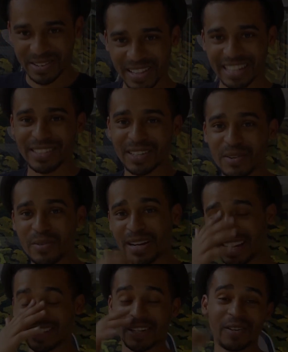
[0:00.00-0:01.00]
That is a good one.
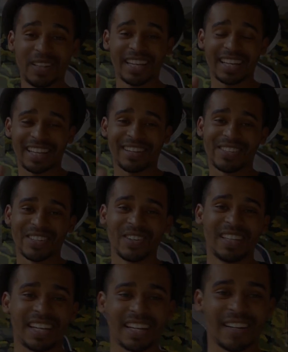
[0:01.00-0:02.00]
That's a good
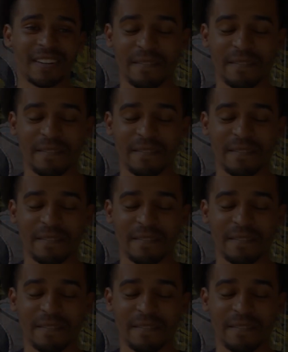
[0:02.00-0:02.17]
take.